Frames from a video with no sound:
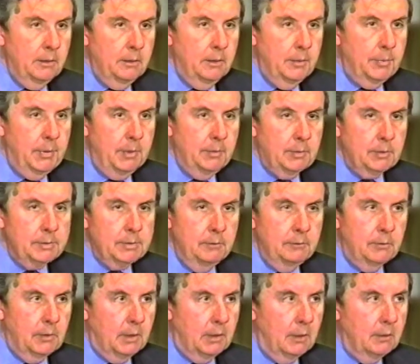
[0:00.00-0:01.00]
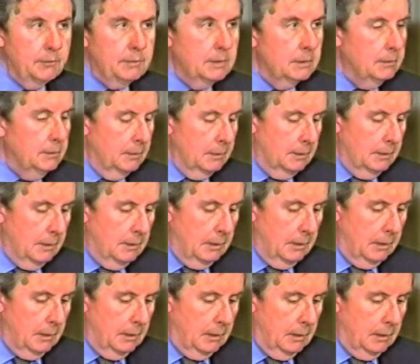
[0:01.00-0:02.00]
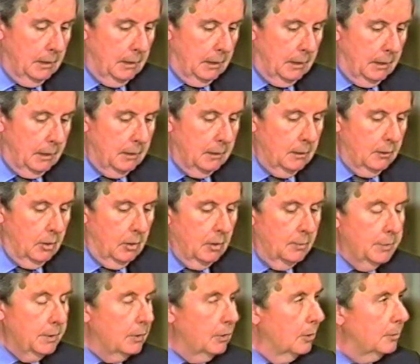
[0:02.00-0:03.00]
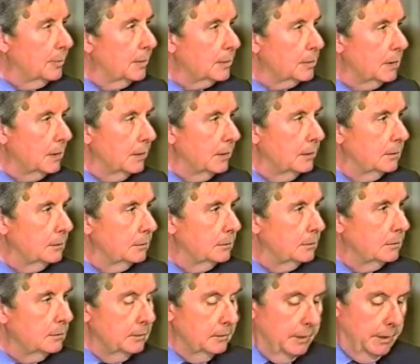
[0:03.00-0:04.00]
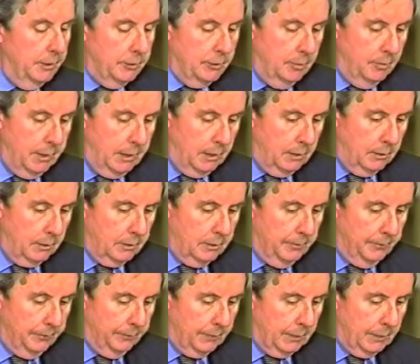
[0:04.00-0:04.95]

The peoples involved are all but hopelessly intermingled.